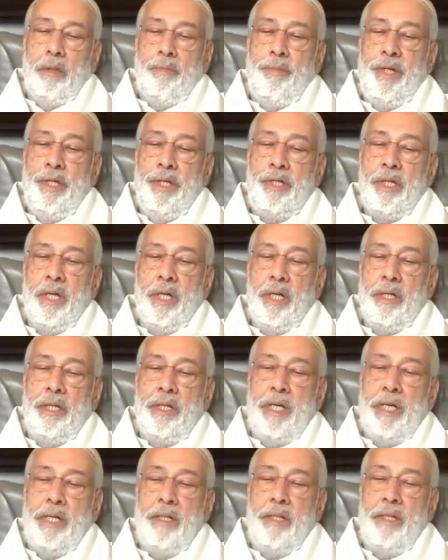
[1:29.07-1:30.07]
Peter
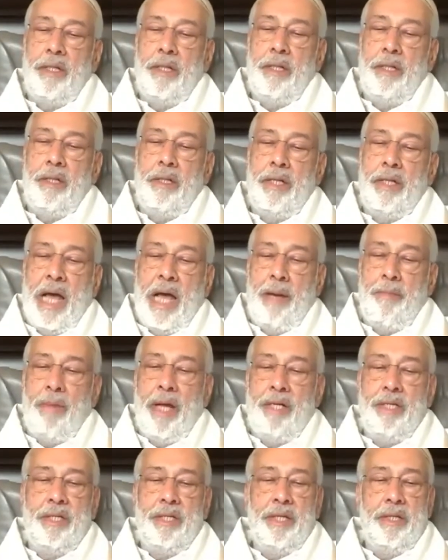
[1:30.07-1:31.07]

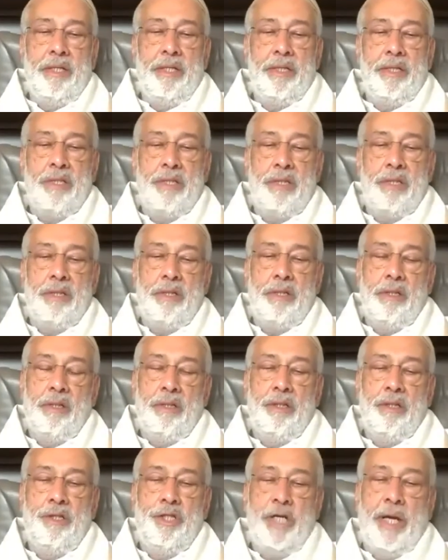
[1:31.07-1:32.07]
Diamandis
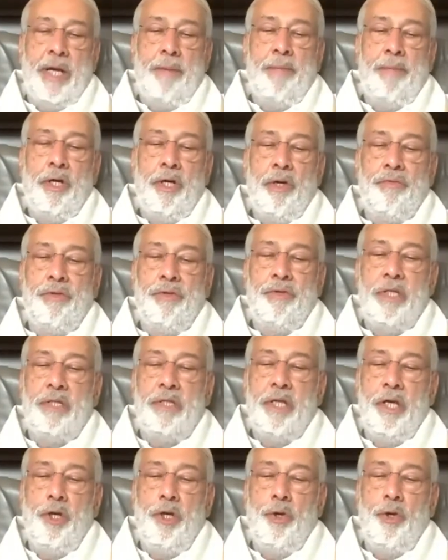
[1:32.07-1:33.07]
chairman of the
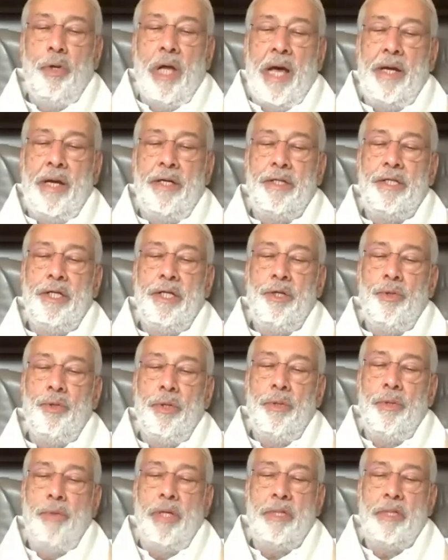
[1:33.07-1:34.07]
Singularity
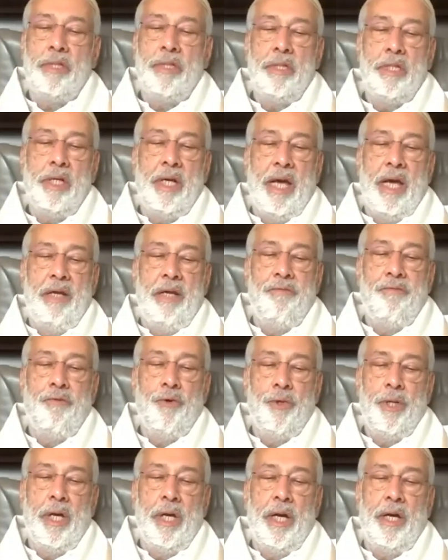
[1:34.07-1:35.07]
University,
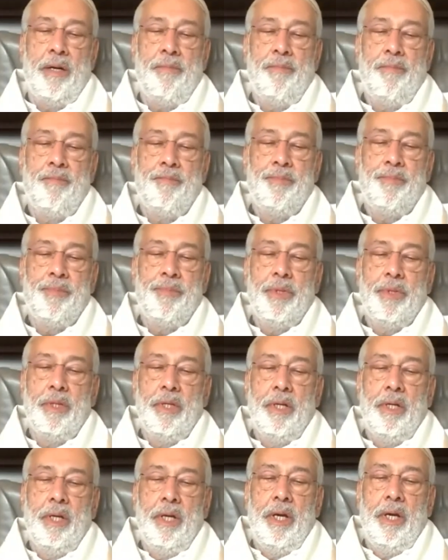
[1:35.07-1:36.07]
California,
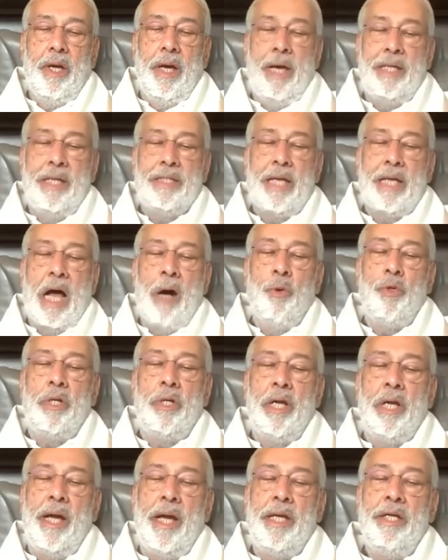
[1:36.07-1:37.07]
has
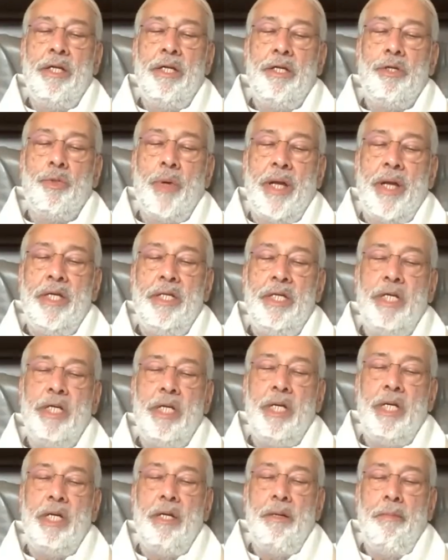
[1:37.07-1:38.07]
outlined
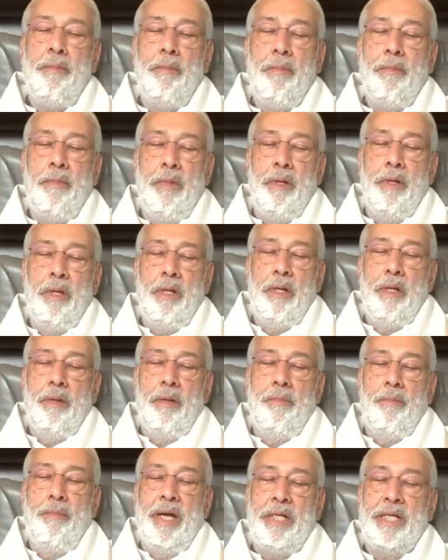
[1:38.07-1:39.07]
20
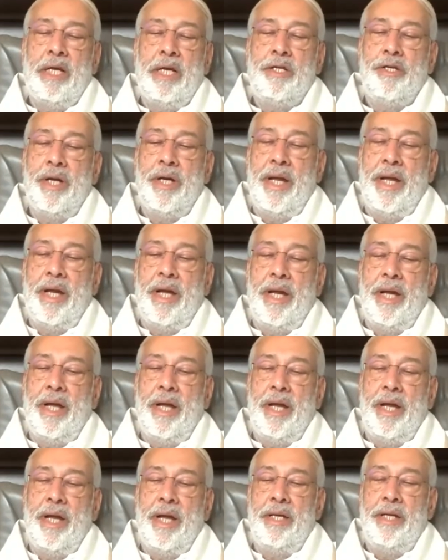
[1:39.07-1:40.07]
meta
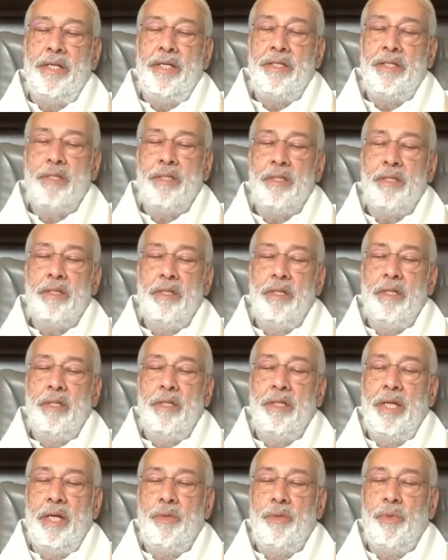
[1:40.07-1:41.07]
trends
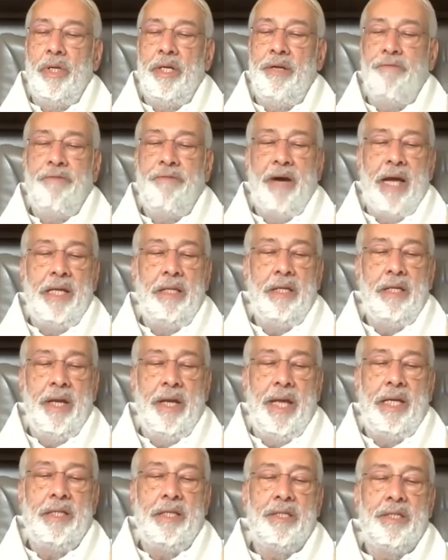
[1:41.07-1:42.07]
that will define the
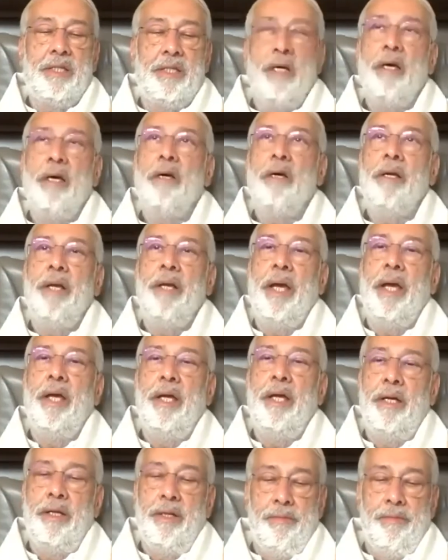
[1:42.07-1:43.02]
next decade.